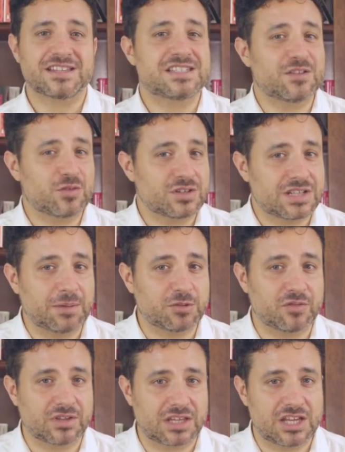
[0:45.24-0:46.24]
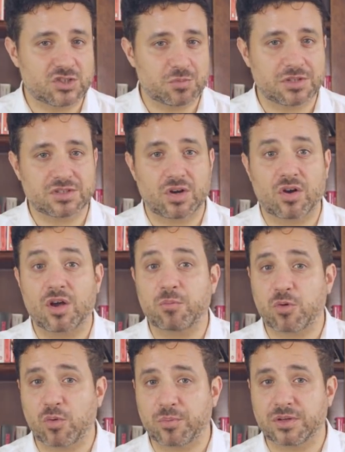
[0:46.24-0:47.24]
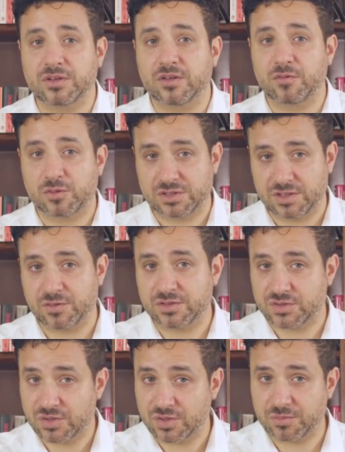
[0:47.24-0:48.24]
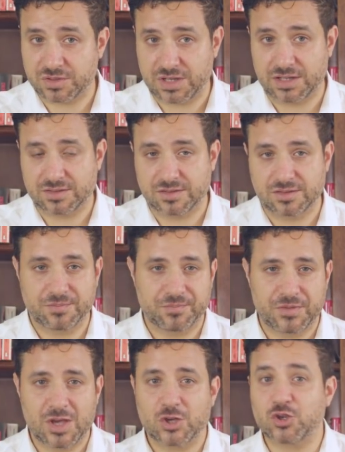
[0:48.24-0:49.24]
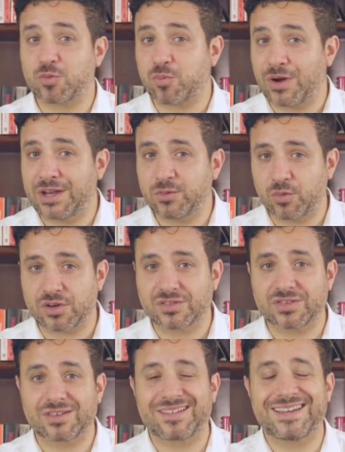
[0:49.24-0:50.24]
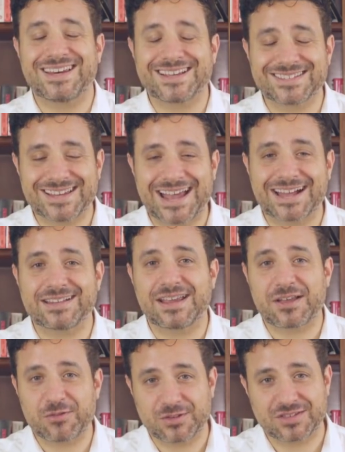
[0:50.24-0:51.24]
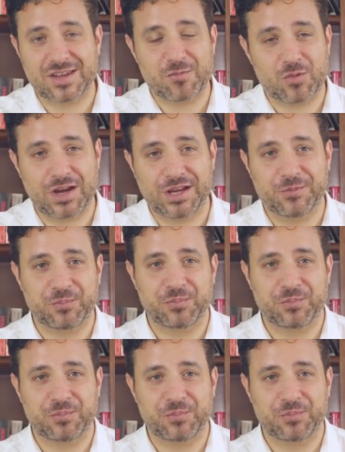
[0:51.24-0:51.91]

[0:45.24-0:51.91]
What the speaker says: Different types of engagement are appropriate for different circumstances. Your brain works in exactly the same way.